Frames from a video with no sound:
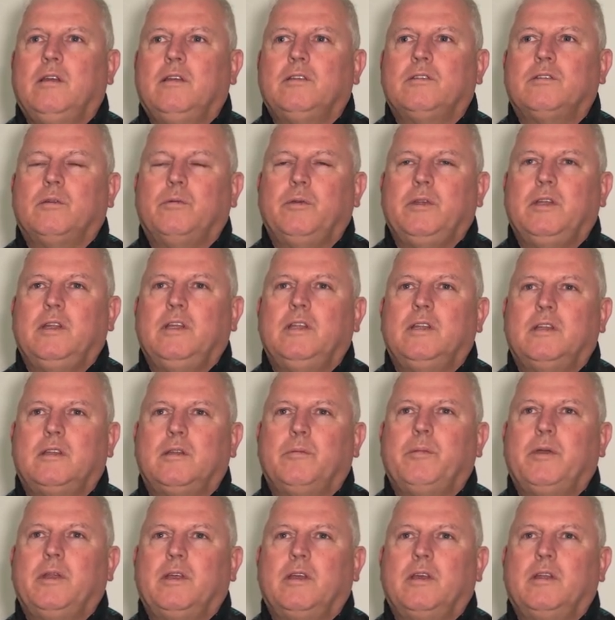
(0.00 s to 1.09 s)
So we needed to
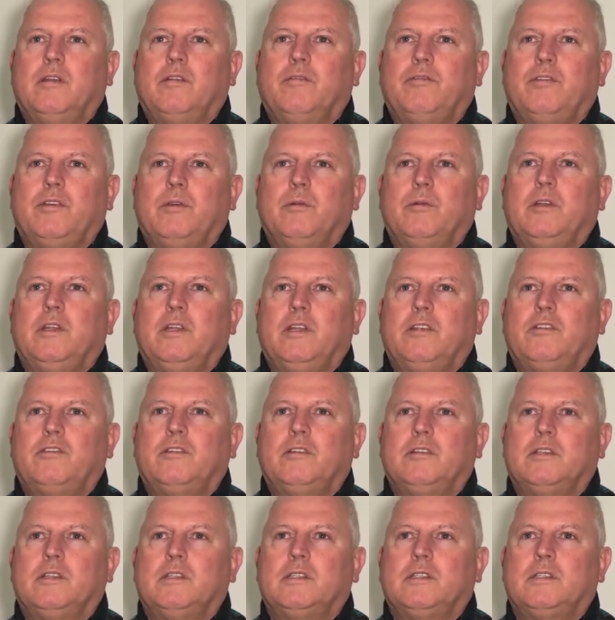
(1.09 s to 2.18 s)
bring in a few
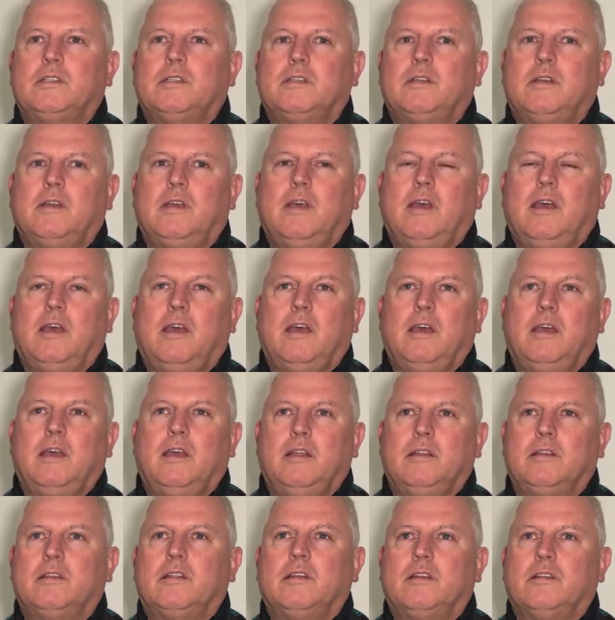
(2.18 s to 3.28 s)
additions
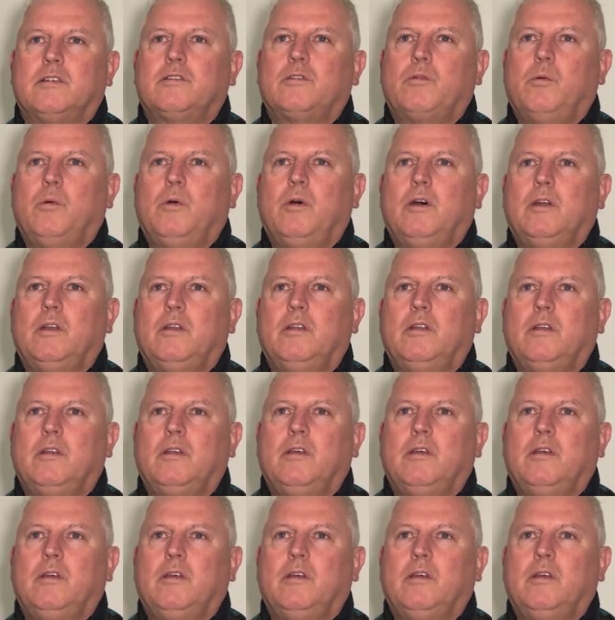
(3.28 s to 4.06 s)
into the squad